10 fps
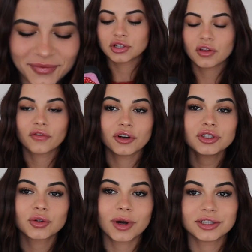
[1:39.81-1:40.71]
So the
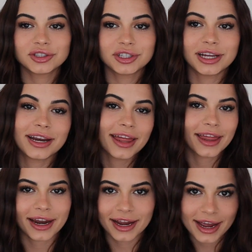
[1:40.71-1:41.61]
first question
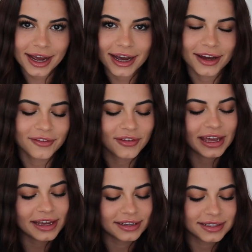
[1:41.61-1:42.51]
that I have
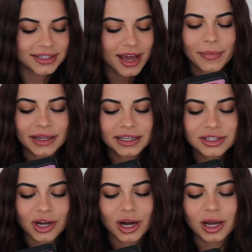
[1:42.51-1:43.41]
is,
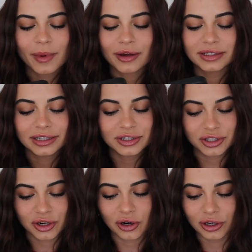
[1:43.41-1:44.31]
please talk about
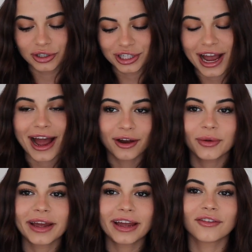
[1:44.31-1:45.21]
discharge. How
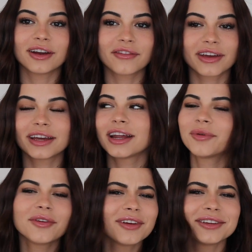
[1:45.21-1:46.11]
do I get rid of it?
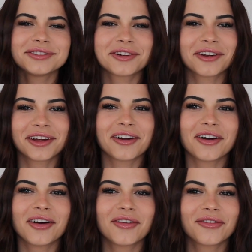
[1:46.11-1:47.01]
We're really starting
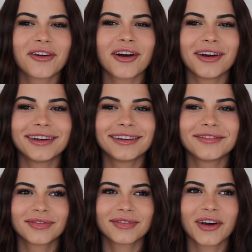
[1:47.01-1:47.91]
off on
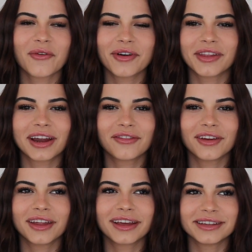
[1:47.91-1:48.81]
one that I
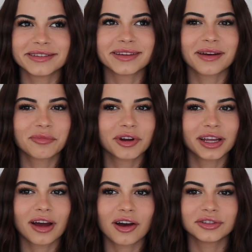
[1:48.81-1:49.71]
feel like is a
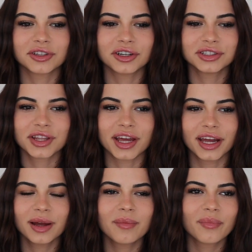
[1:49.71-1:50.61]
pretty hush hush
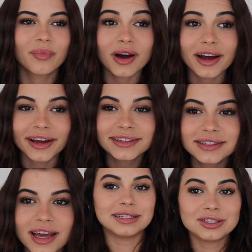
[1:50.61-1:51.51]
thing,
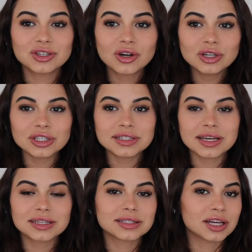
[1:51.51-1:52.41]
but discharge is
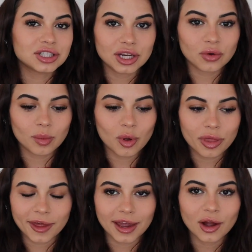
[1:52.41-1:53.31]
like such a normal
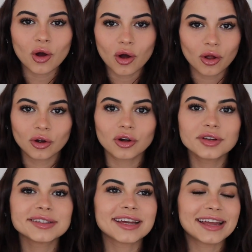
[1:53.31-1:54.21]
thing. All
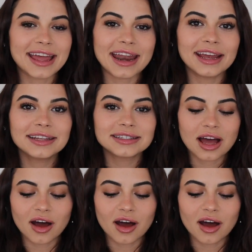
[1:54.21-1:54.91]
girls get it.